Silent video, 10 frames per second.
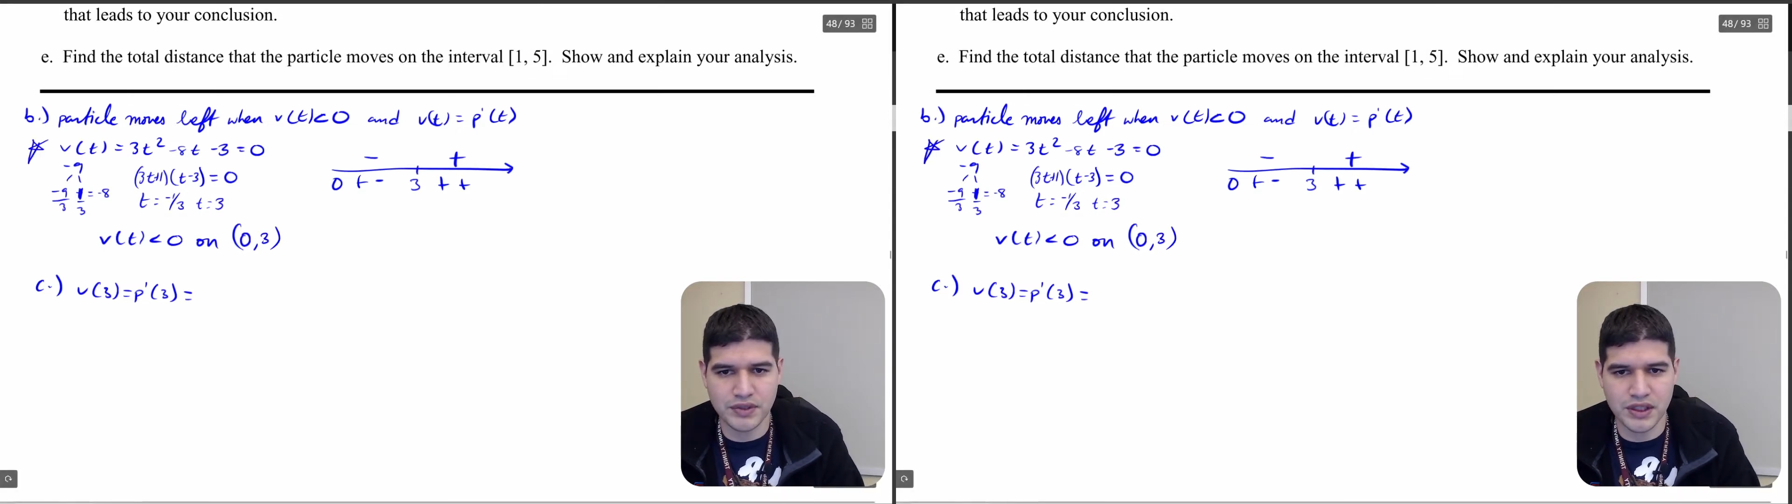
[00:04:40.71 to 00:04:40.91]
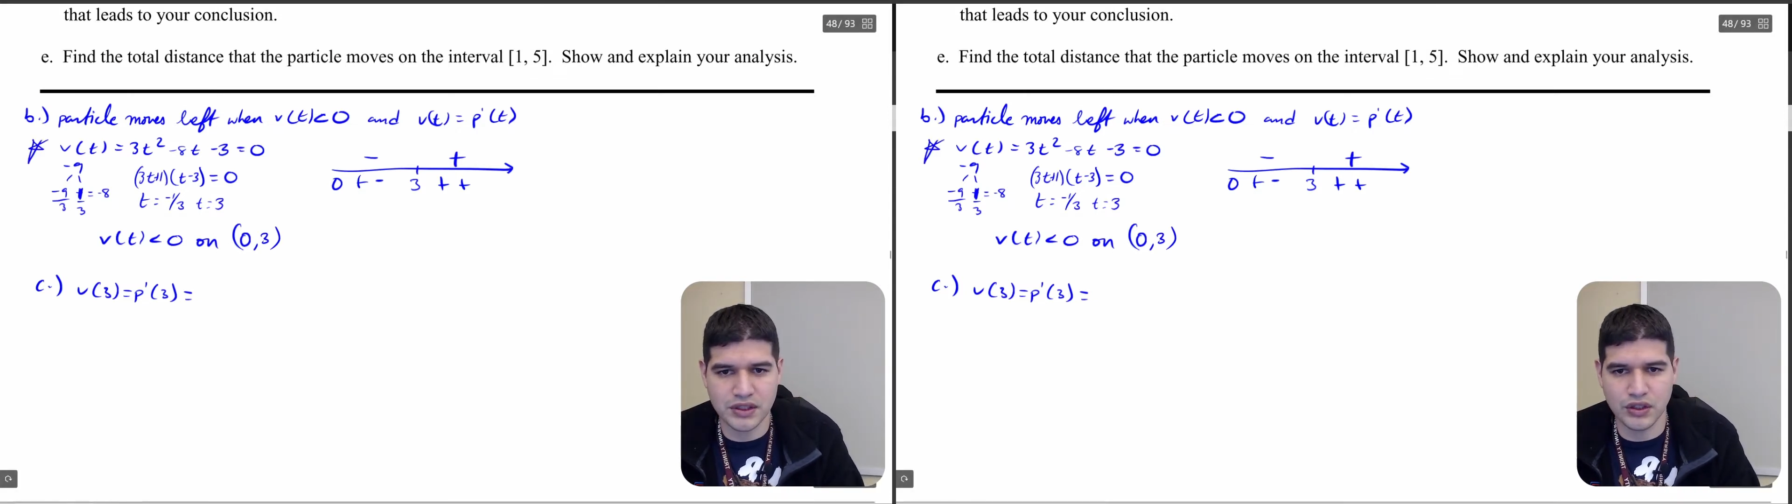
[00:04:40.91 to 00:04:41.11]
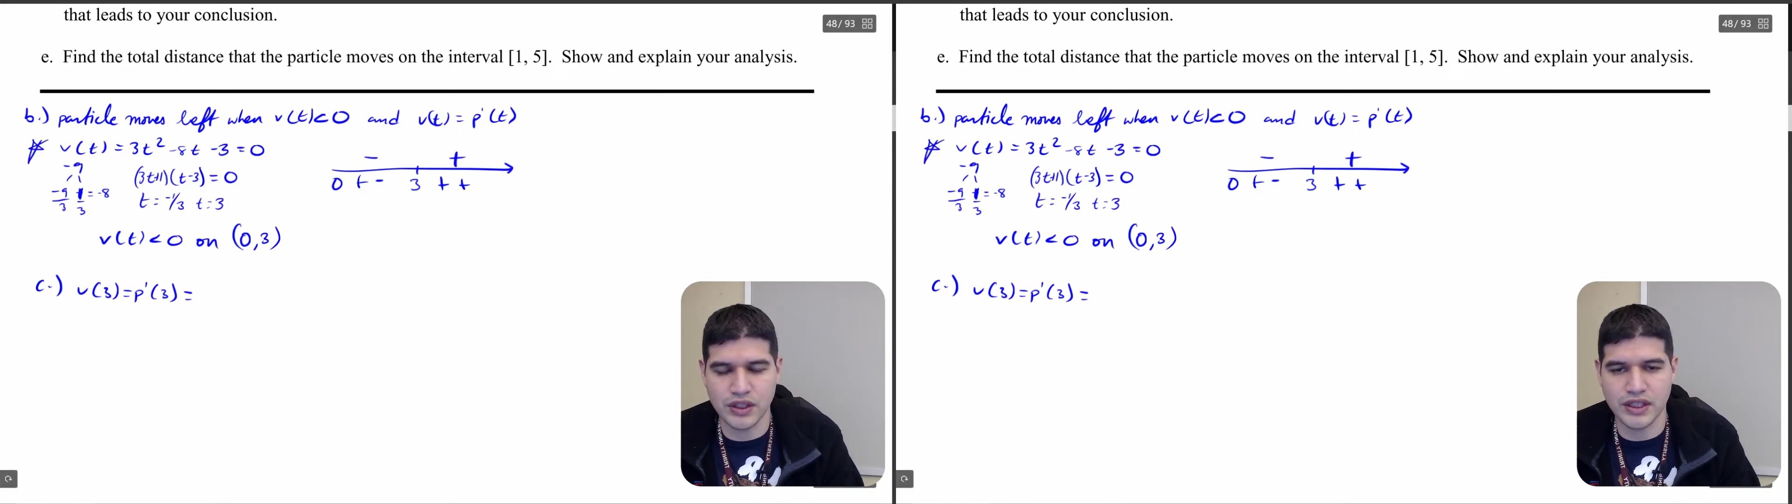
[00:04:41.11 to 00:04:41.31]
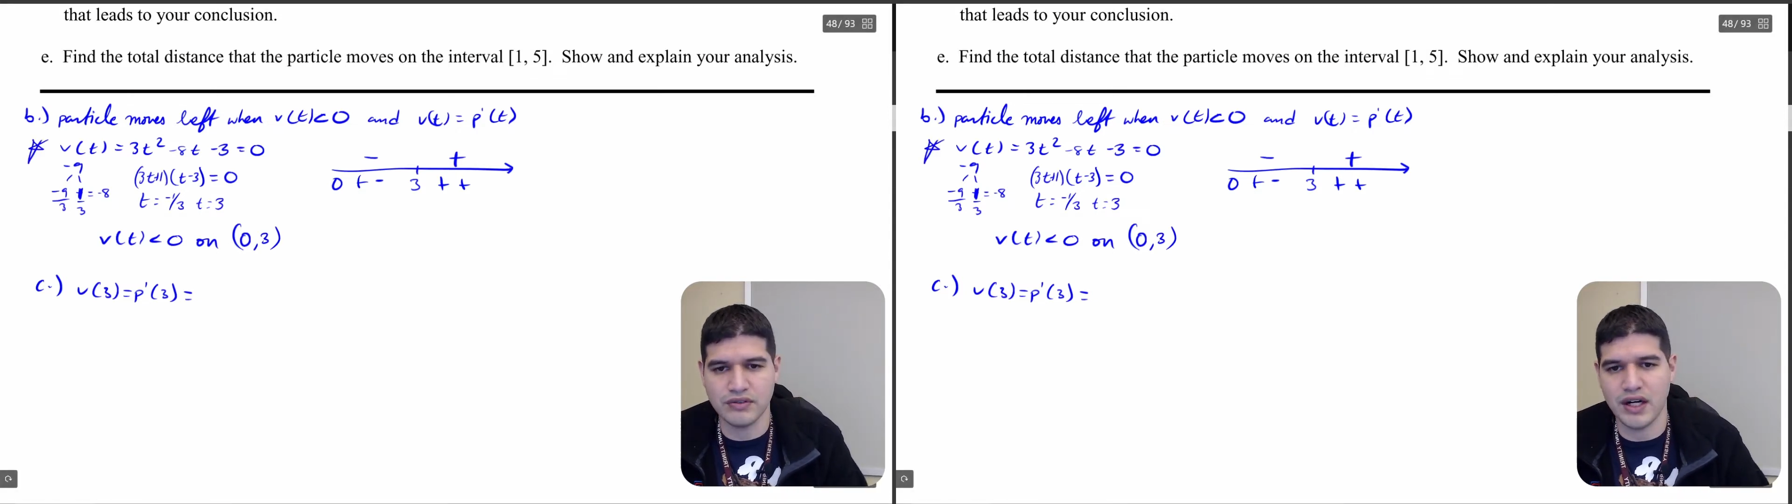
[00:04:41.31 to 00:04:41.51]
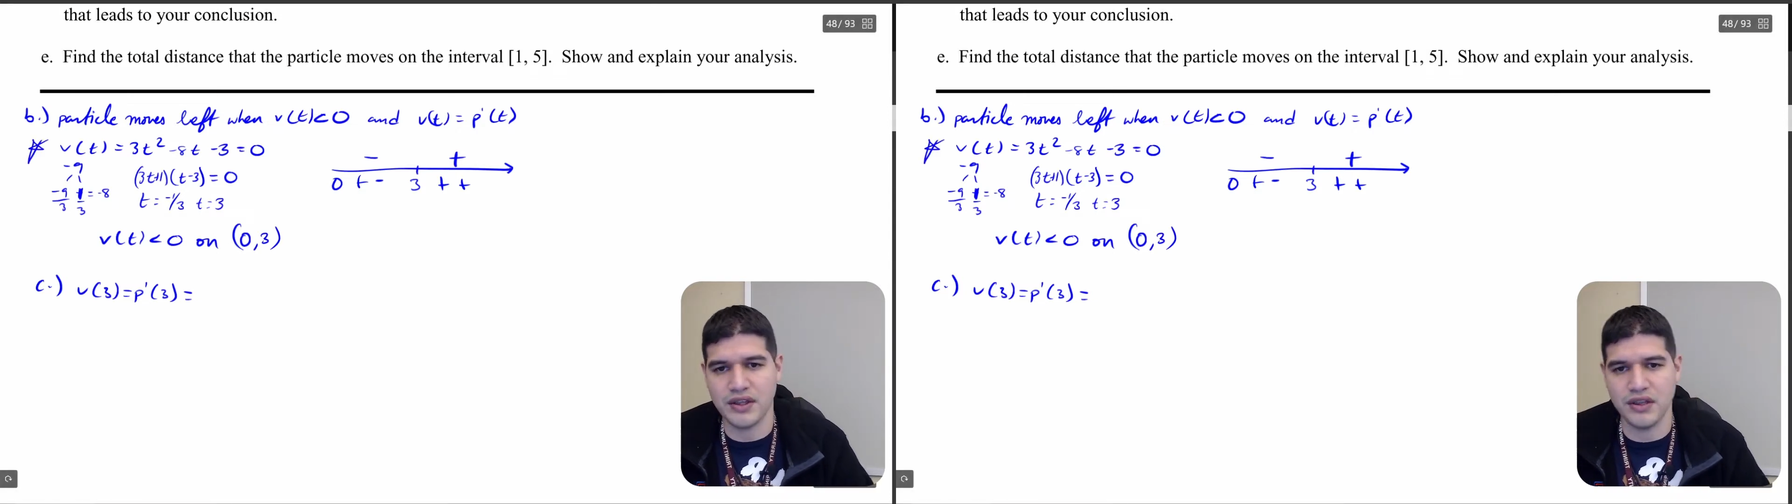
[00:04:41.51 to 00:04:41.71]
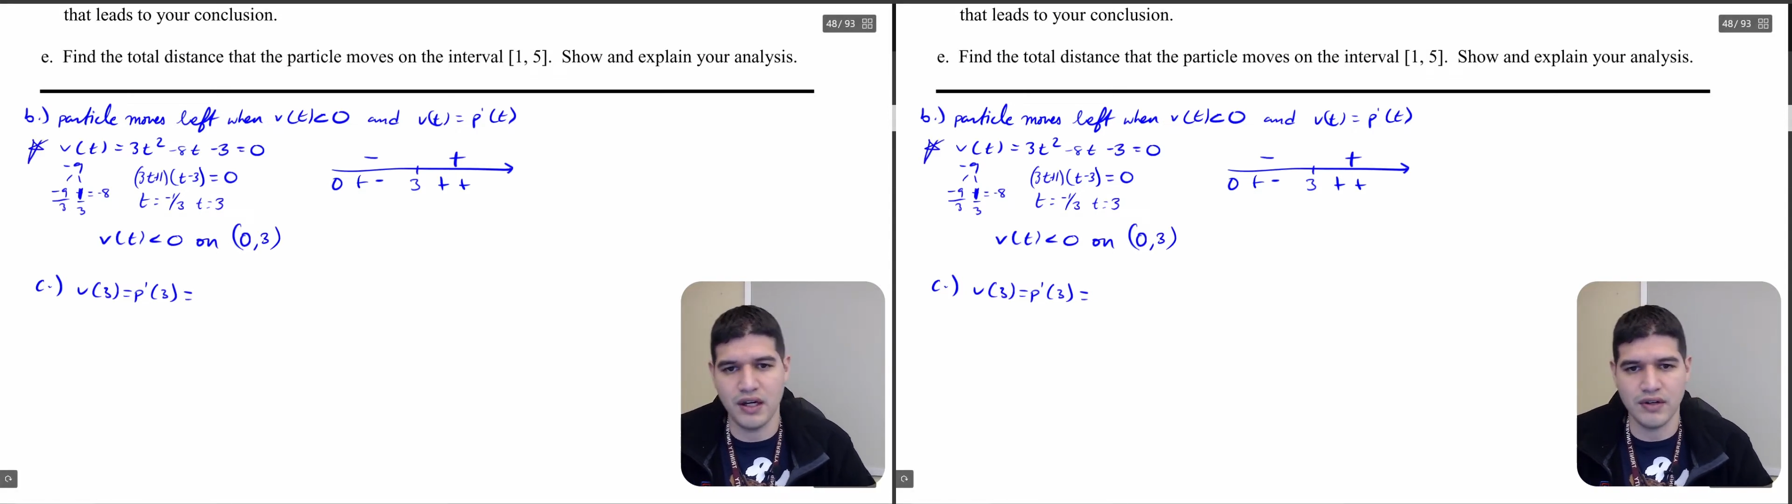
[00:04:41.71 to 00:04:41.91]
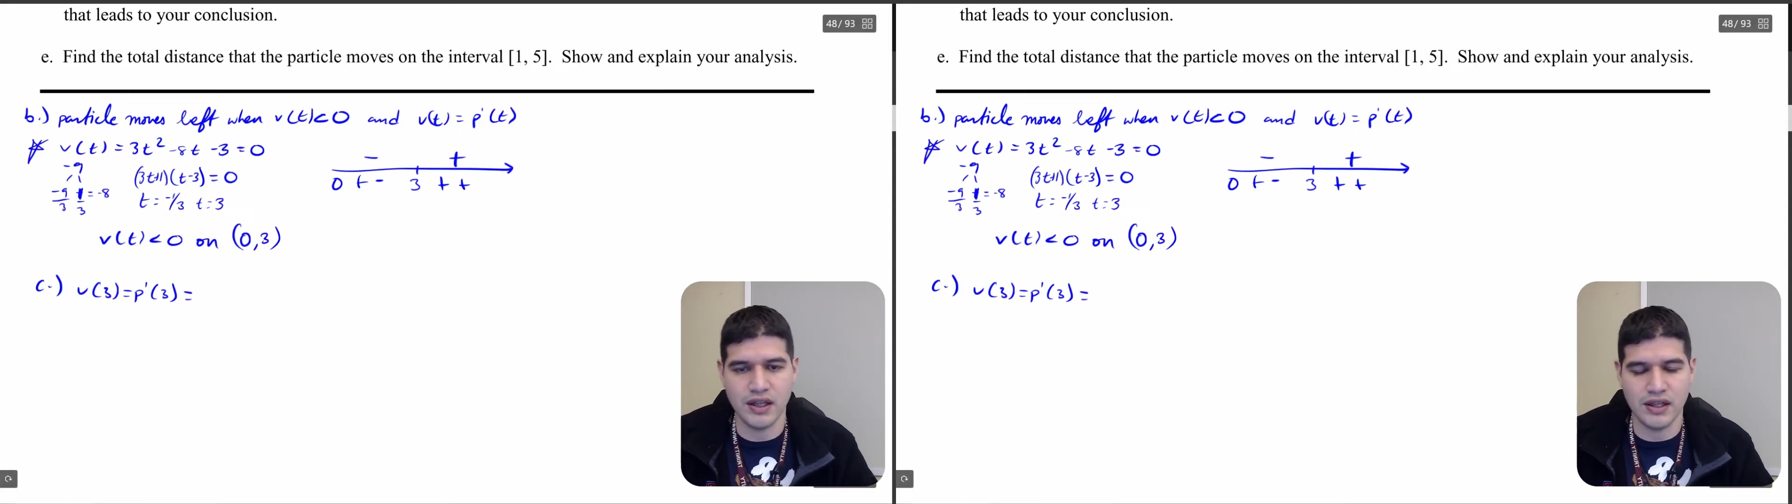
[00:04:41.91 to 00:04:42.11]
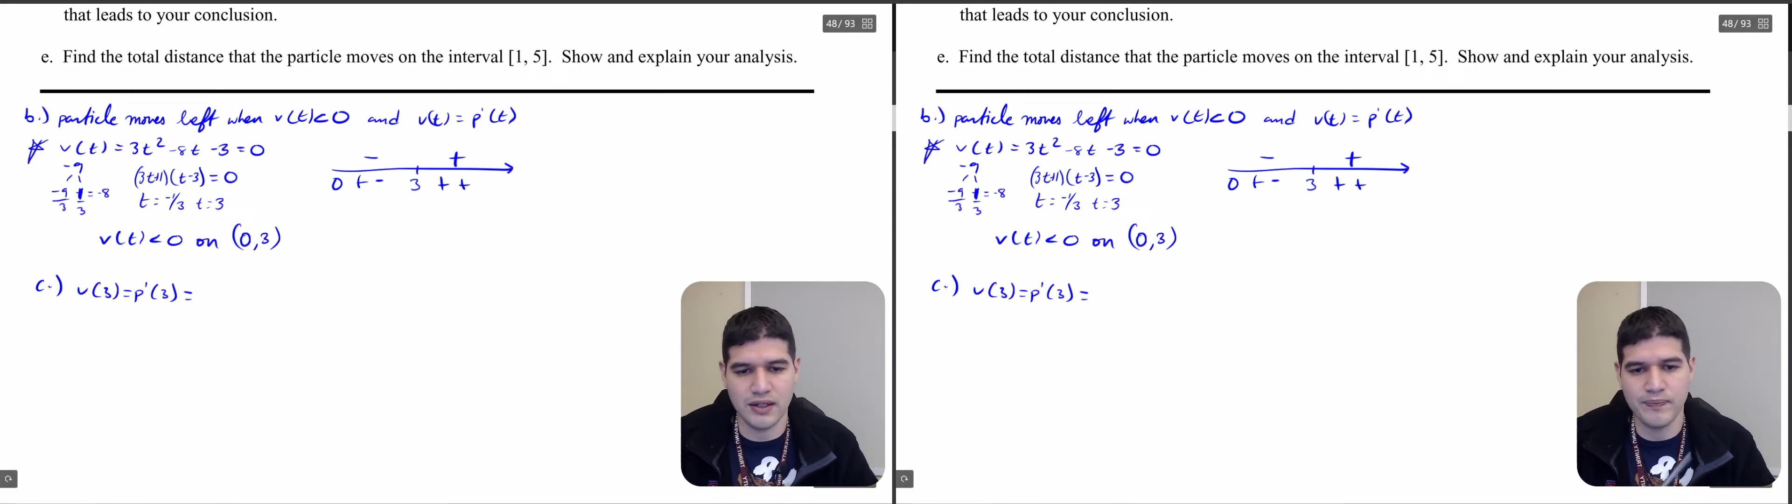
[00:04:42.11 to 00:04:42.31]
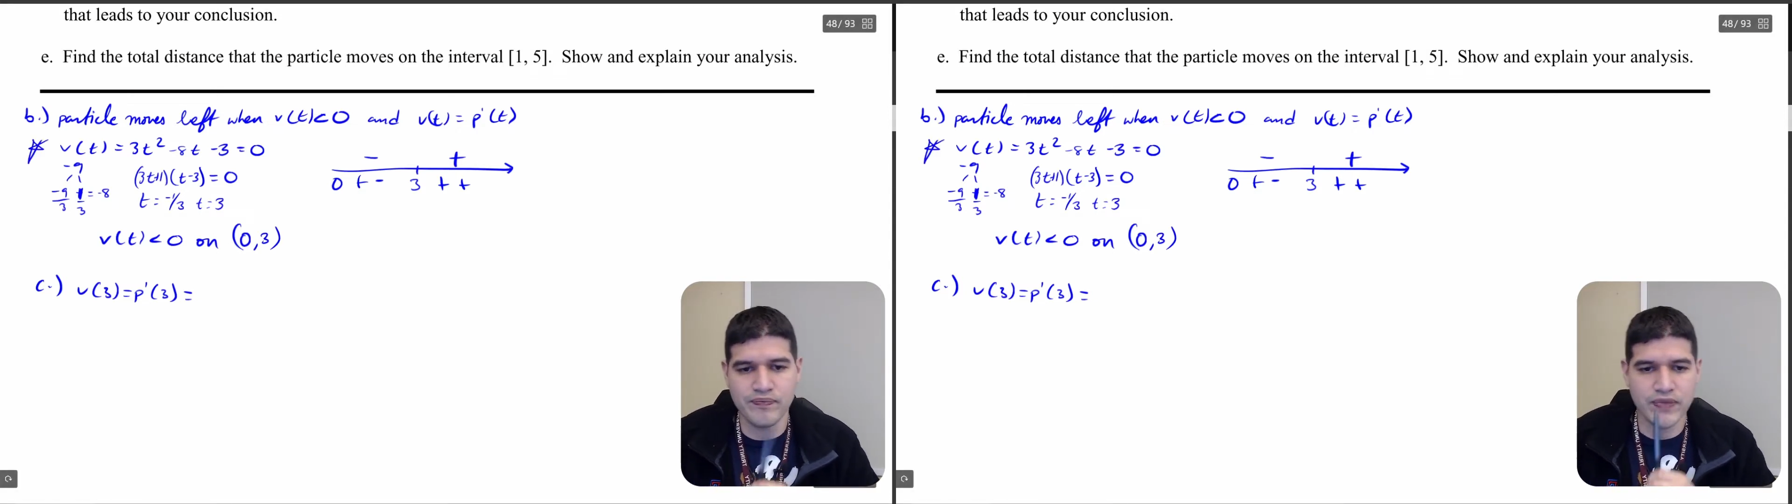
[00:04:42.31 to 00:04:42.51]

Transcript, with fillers: just looking right there.